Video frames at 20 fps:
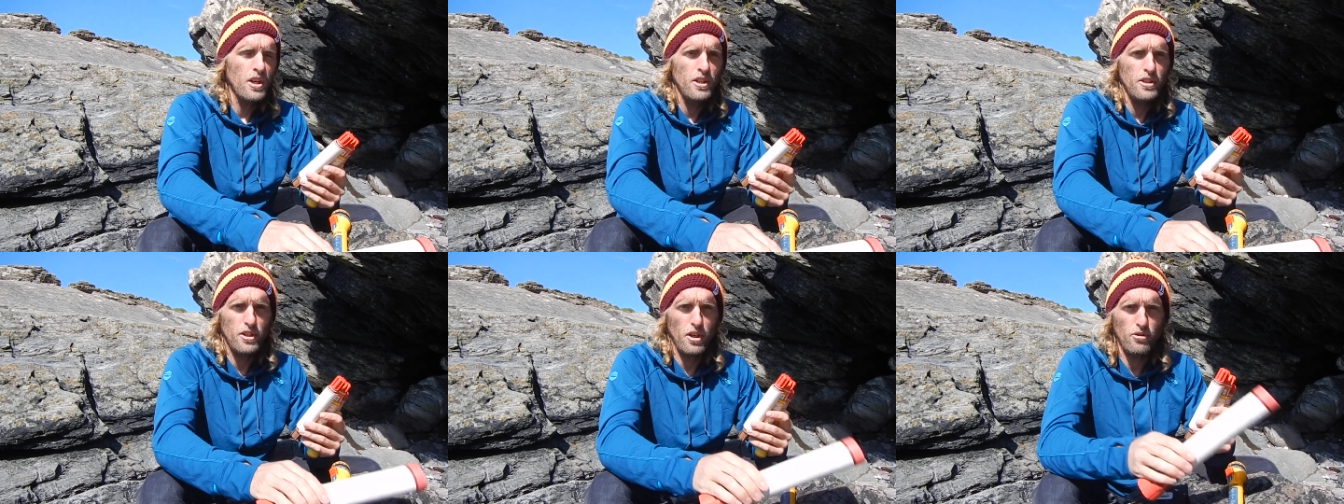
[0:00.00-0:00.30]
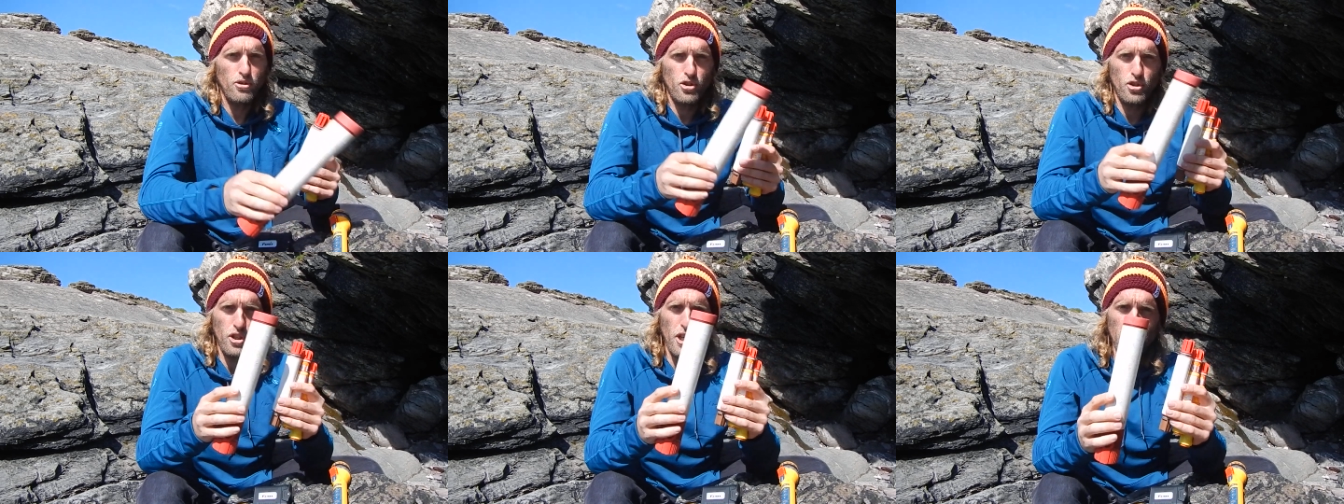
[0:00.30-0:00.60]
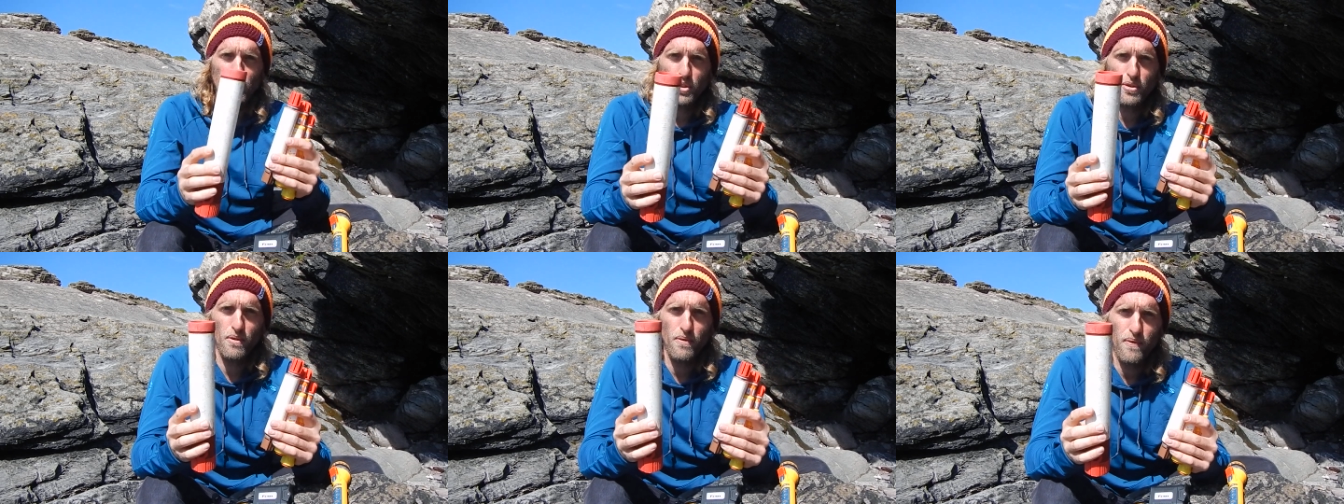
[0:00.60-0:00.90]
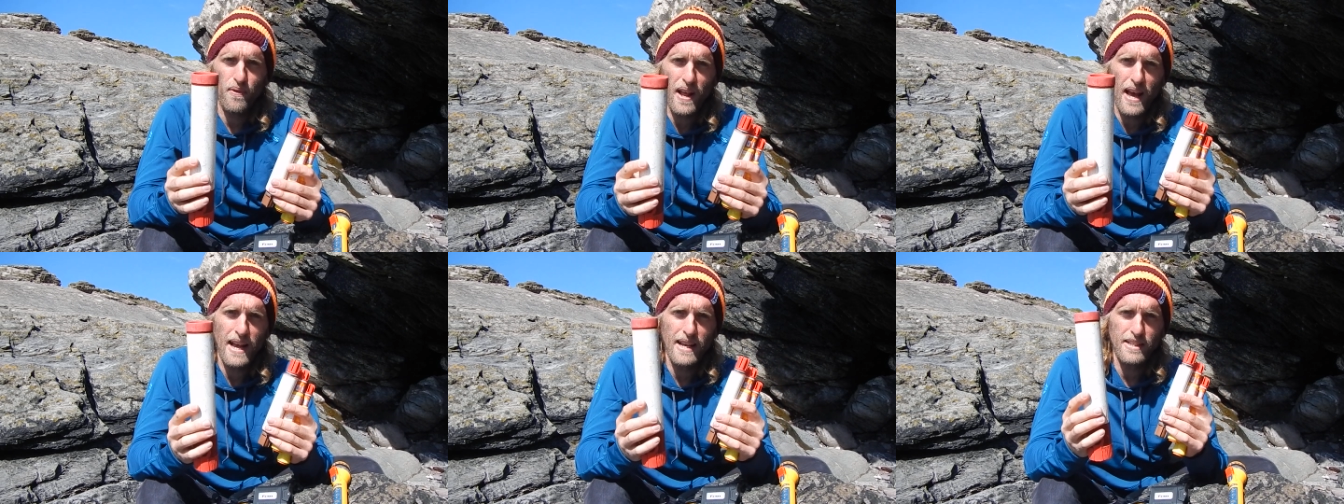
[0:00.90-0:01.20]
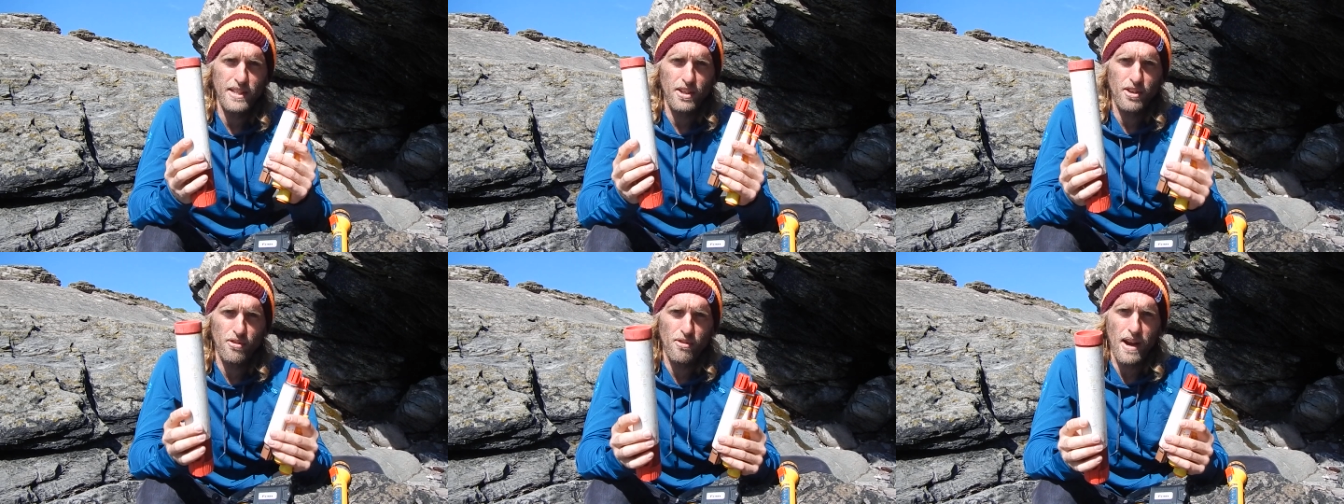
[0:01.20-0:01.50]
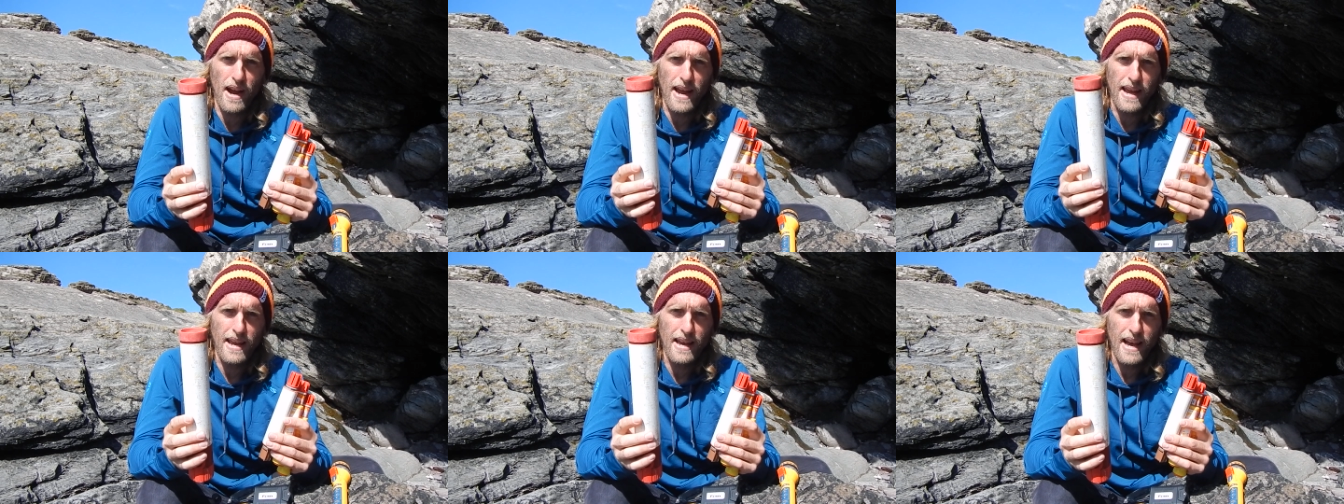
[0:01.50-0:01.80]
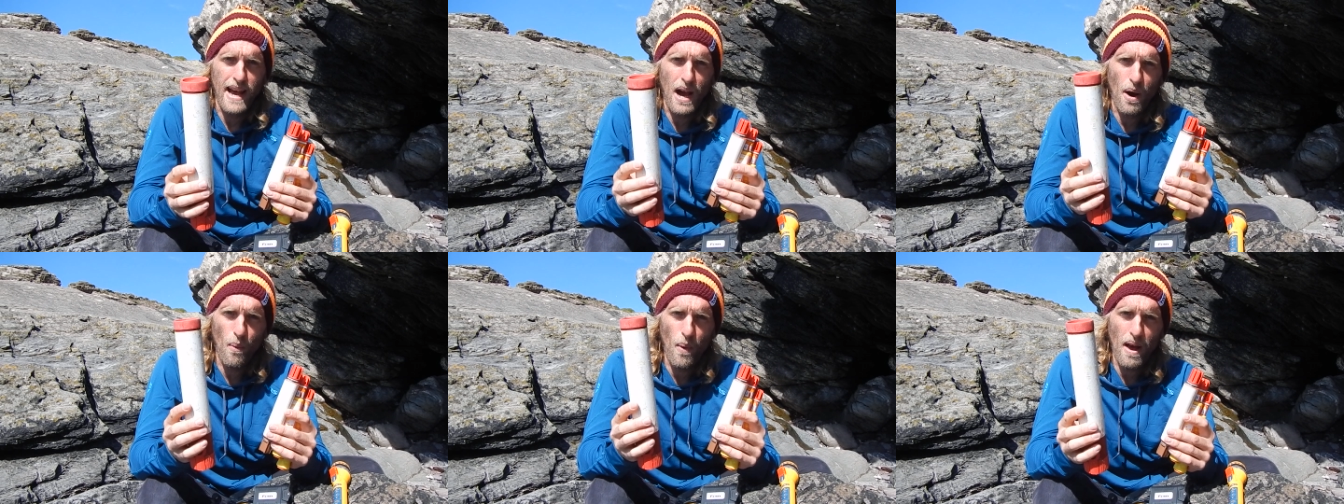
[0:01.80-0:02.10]
So traditional flares are great,
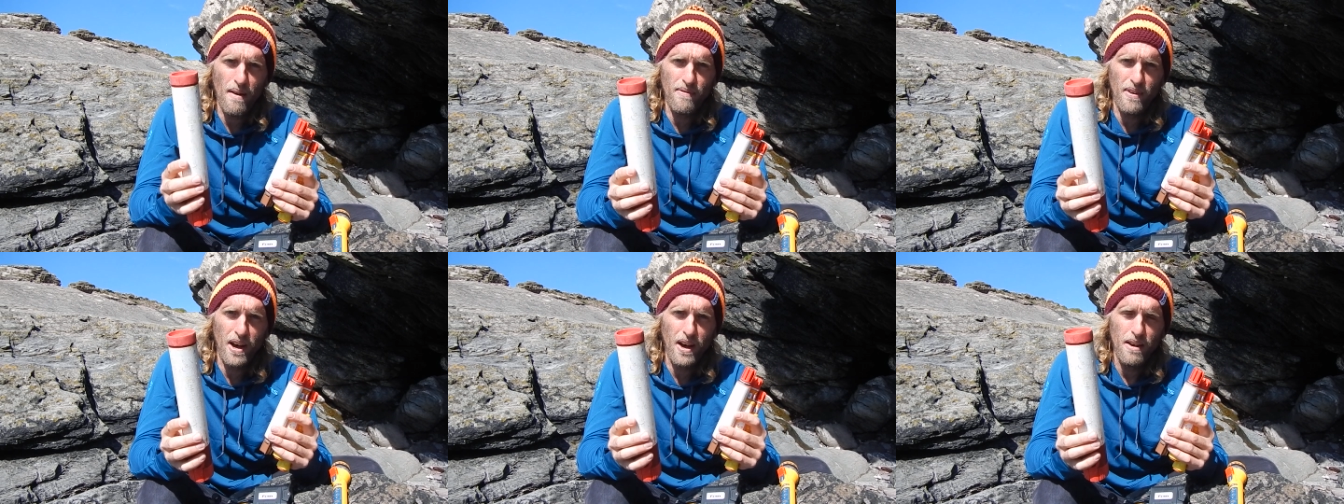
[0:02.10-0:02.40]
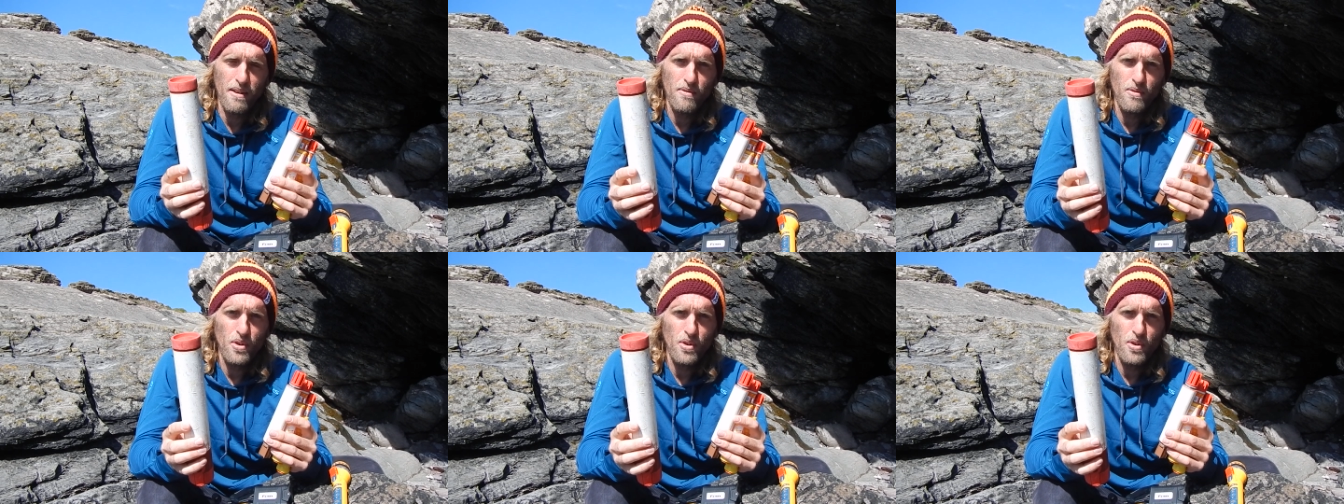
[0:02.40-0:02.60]
however,